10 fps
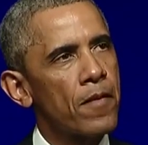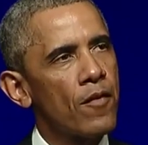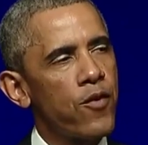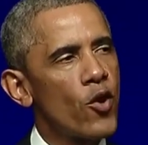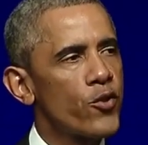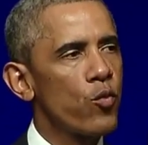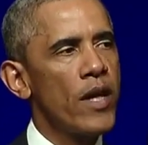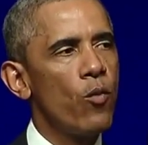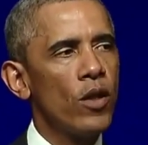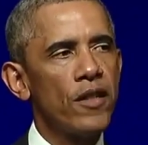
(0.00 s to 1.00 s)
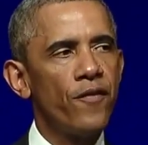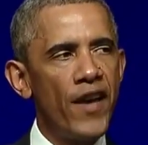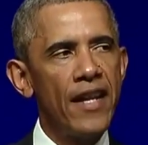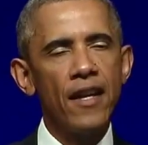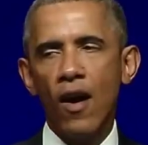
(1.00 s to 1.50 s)
First, we will
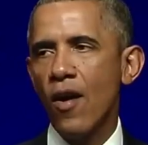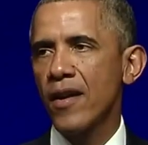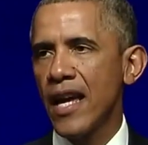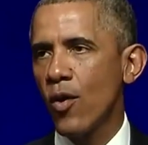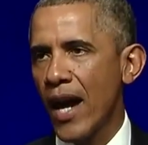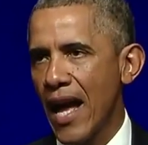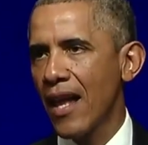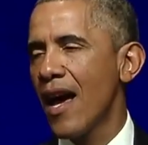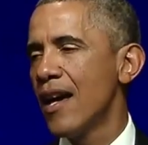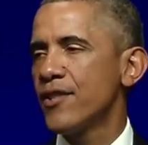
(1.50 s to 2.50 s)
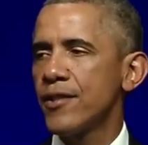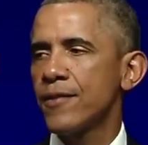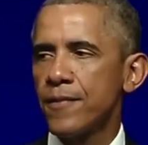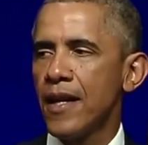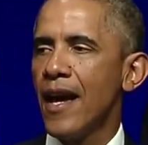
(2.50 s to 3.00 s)
defend our NATO allies,
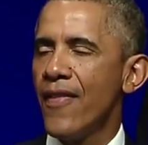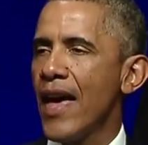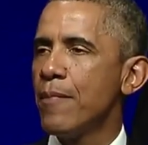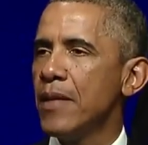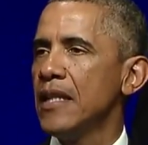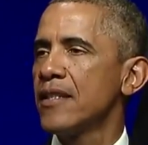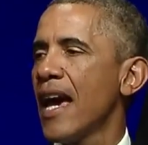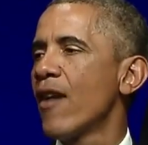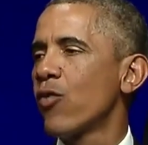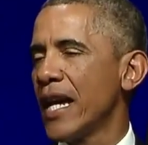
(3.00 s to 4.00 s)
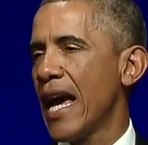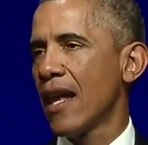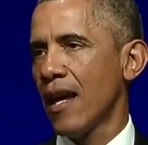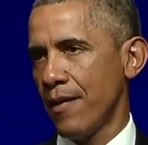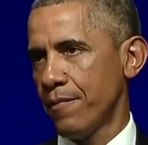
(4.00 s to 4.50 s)
and that means every ally.